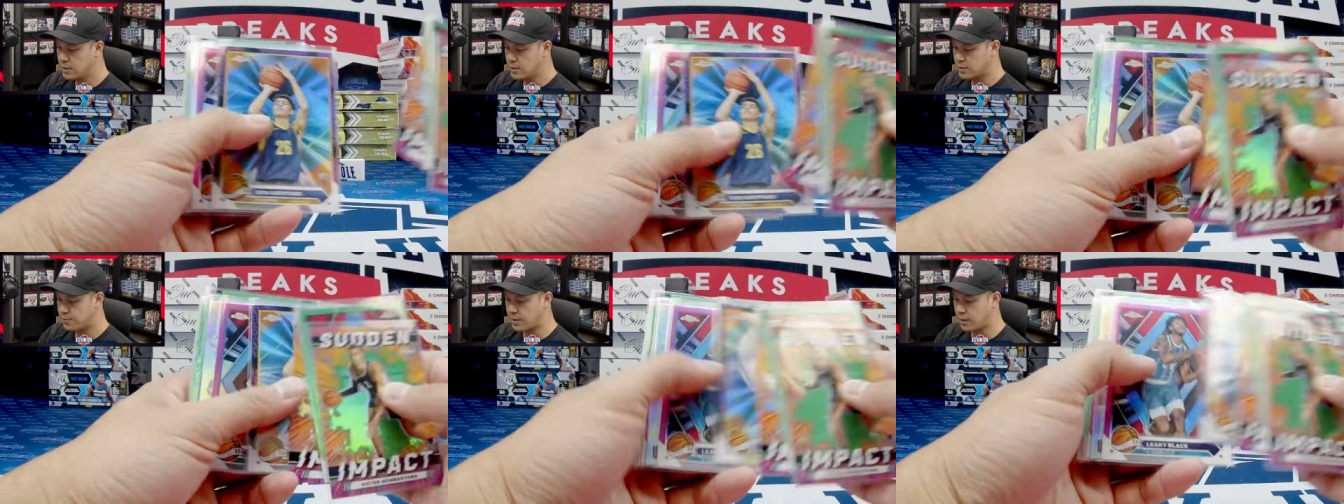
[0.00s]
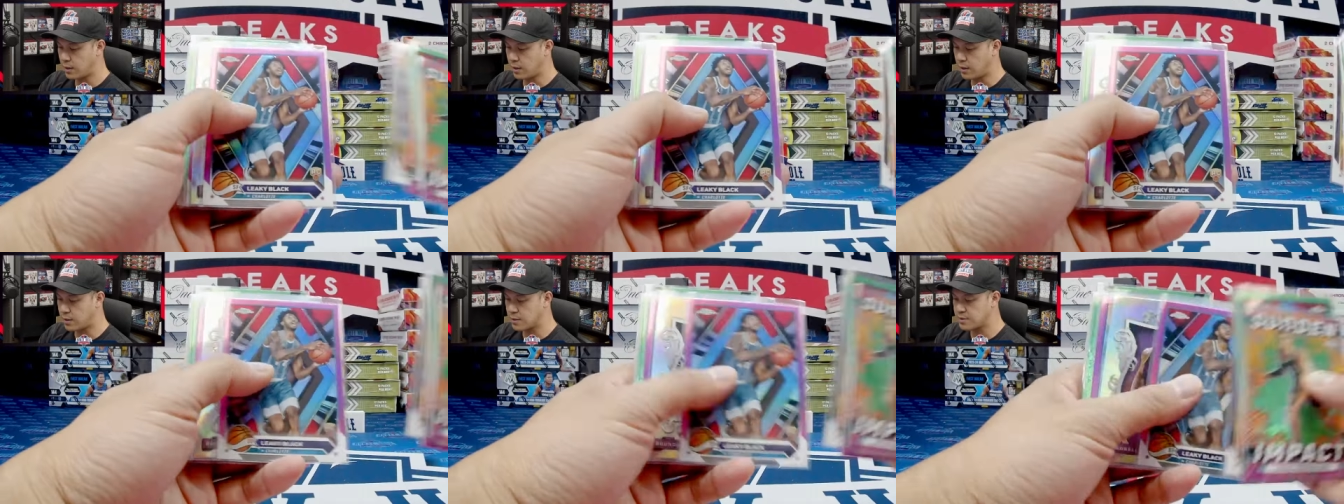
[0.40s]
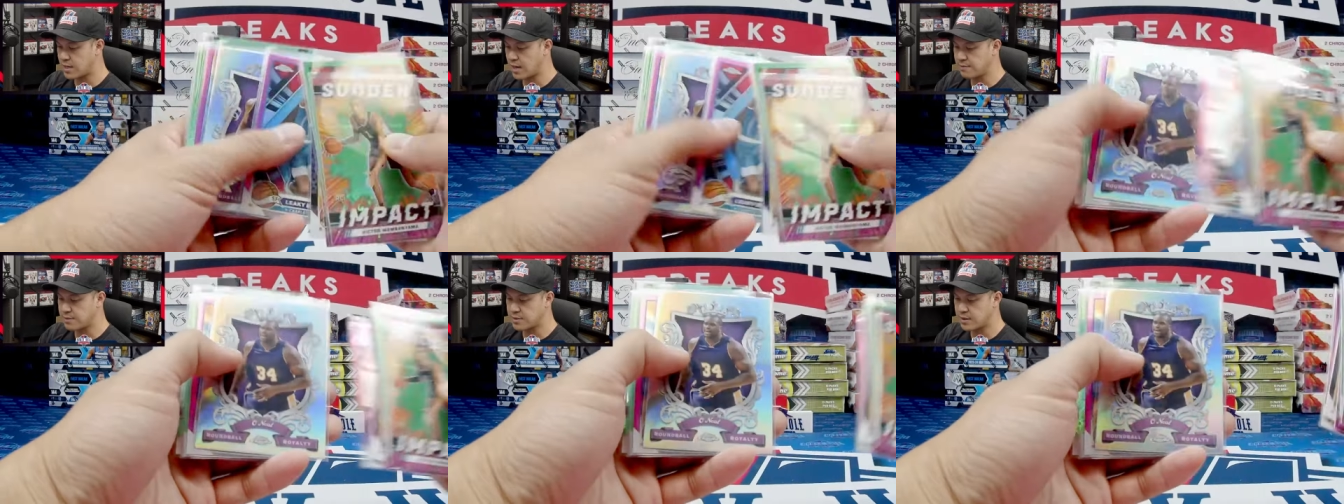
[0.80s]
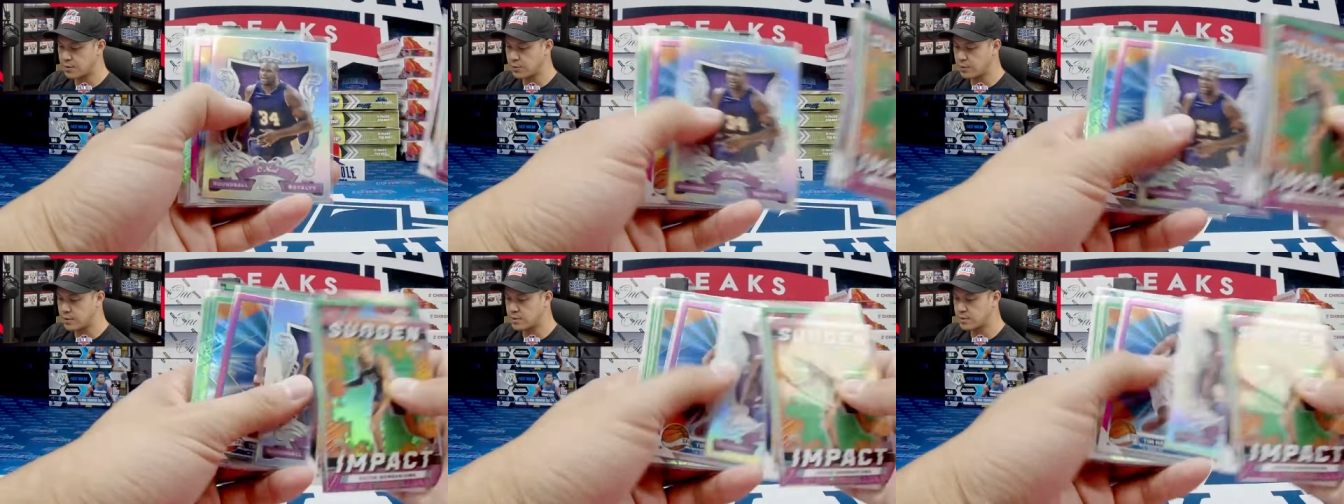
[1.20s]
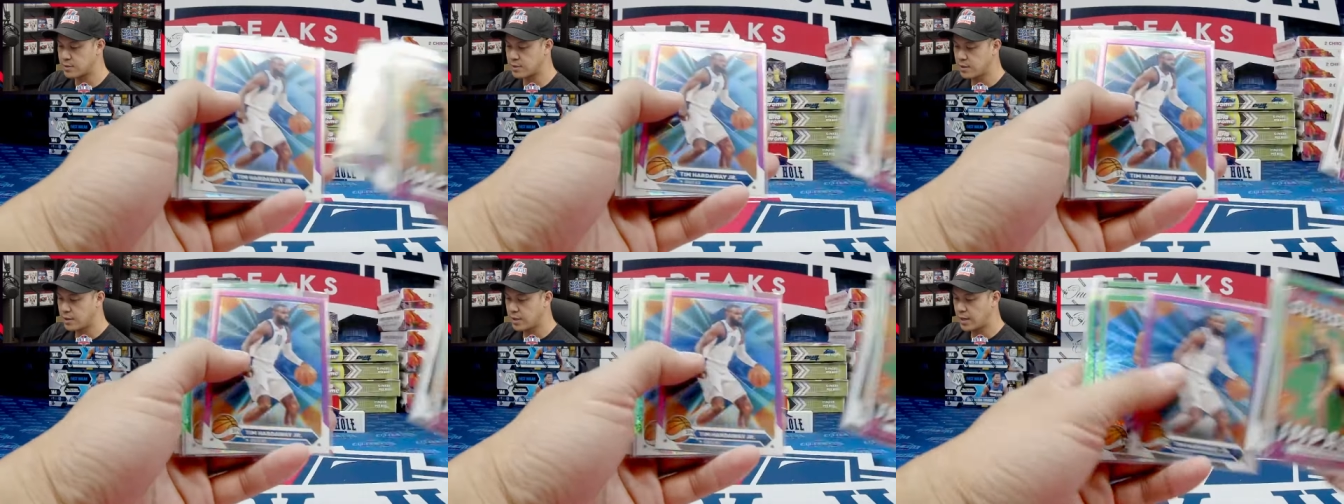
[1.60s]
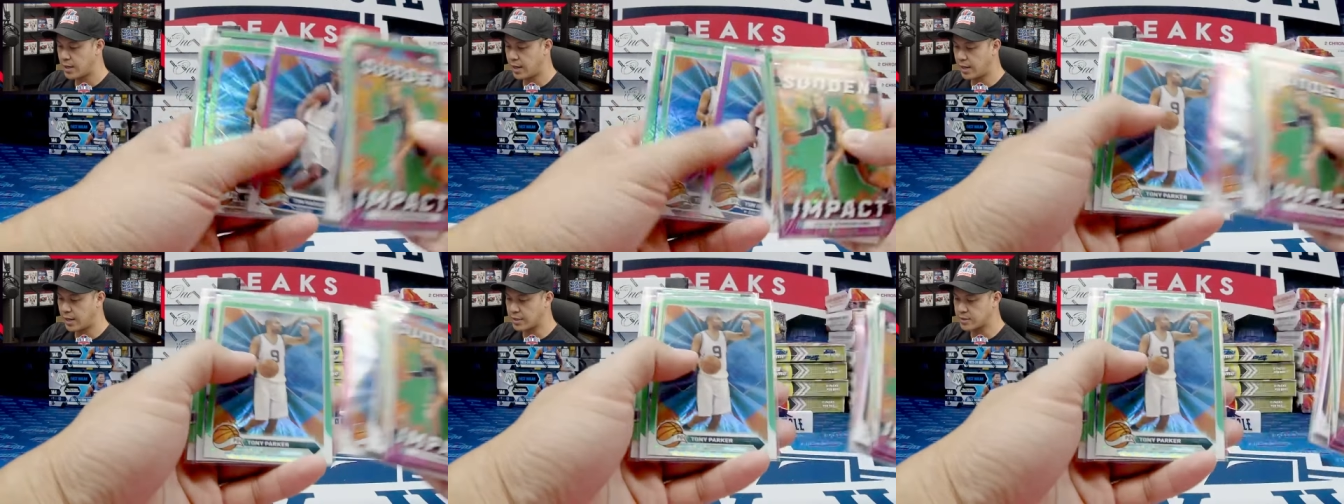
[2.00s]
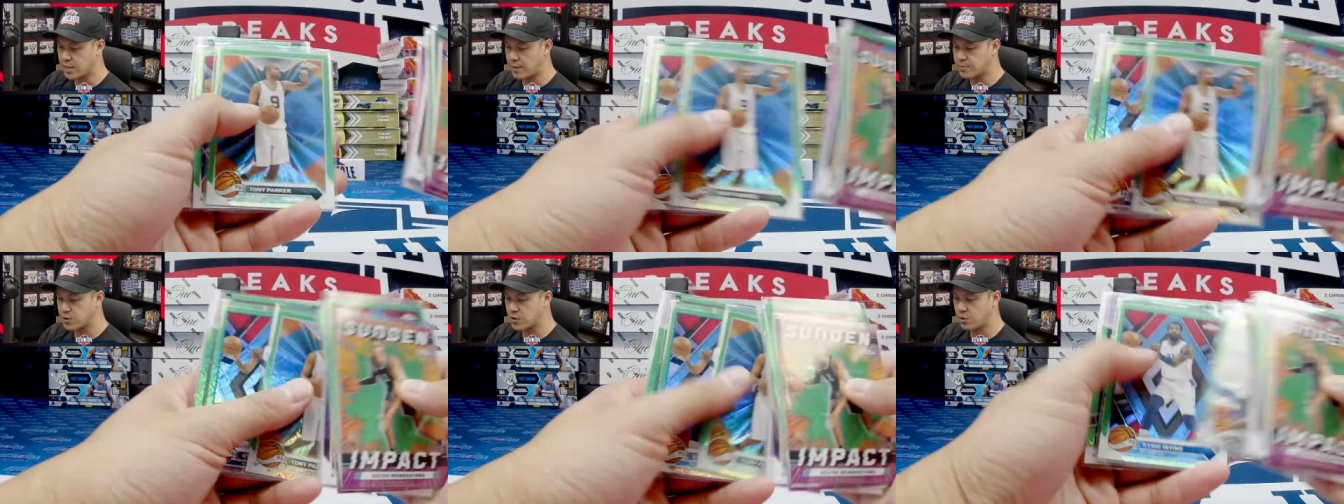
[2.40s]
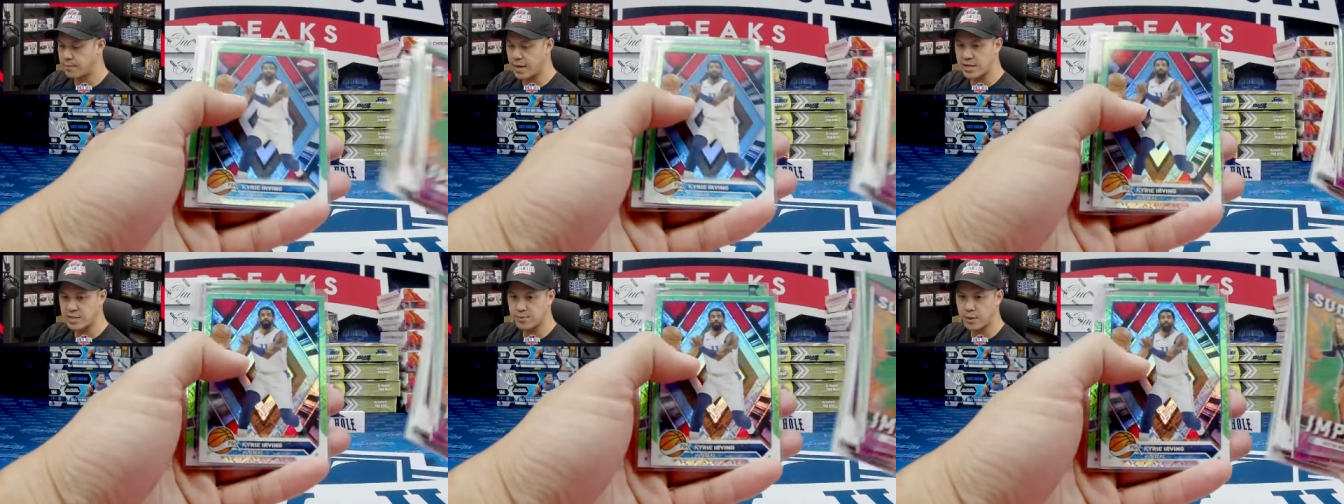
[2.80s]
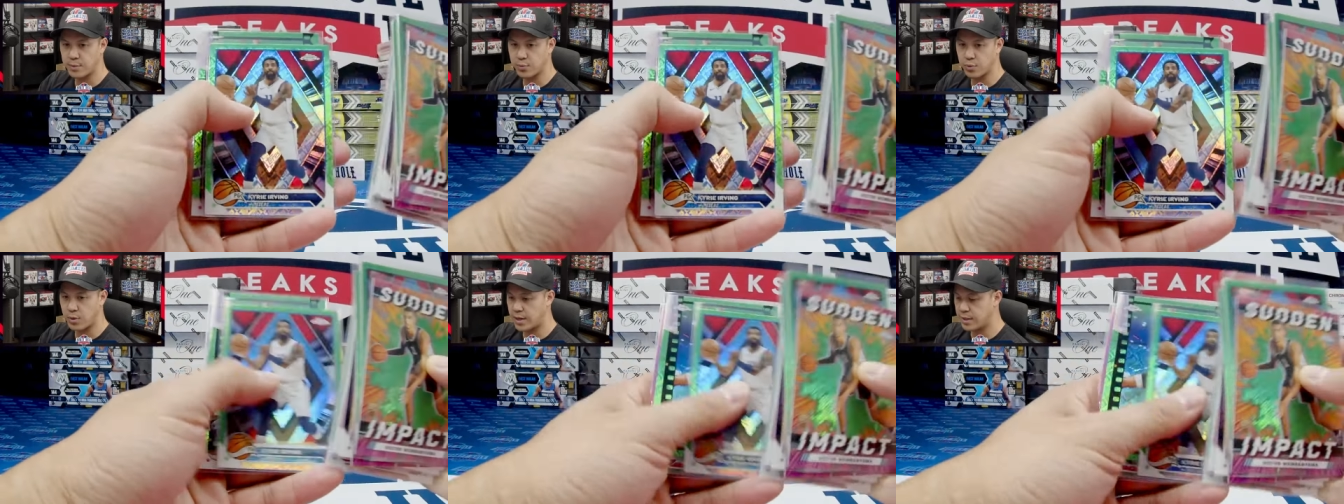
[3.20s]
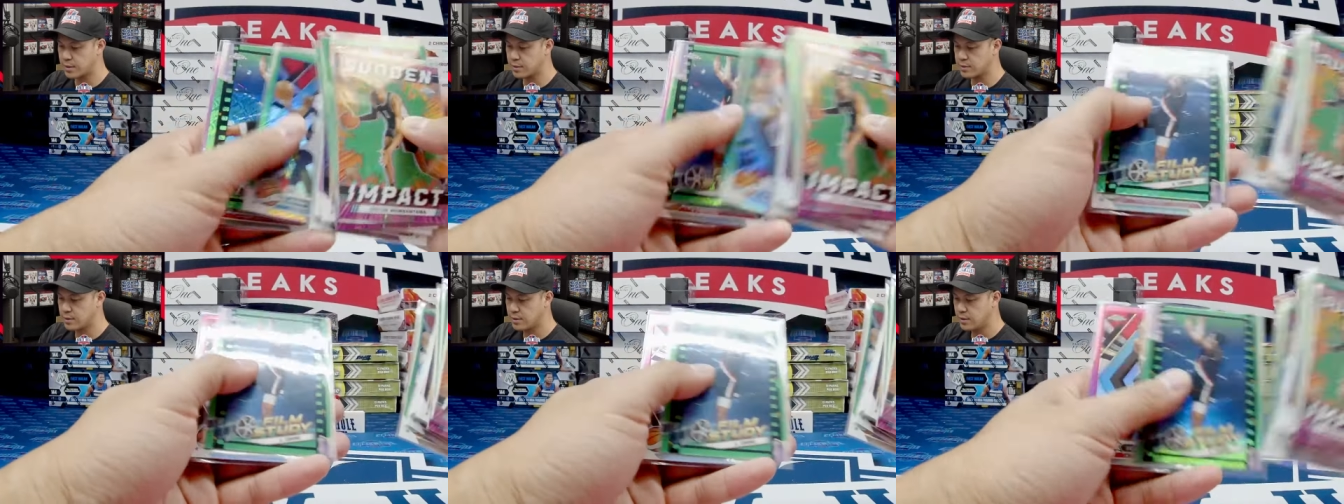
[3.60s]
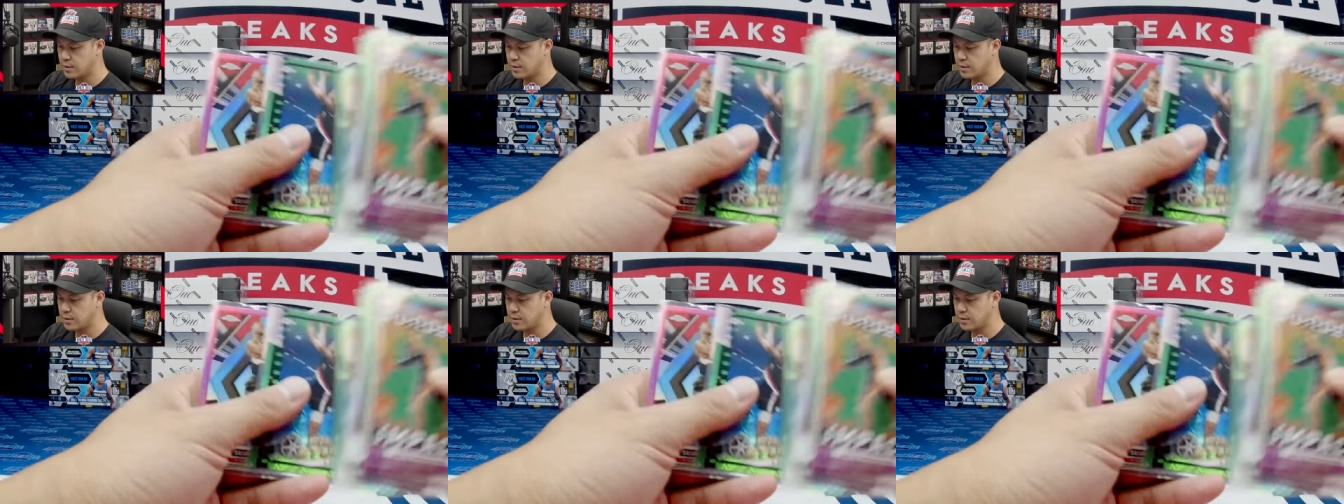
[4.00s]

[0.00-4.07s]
It's been a long time since they released a Topps Chrome basketball product.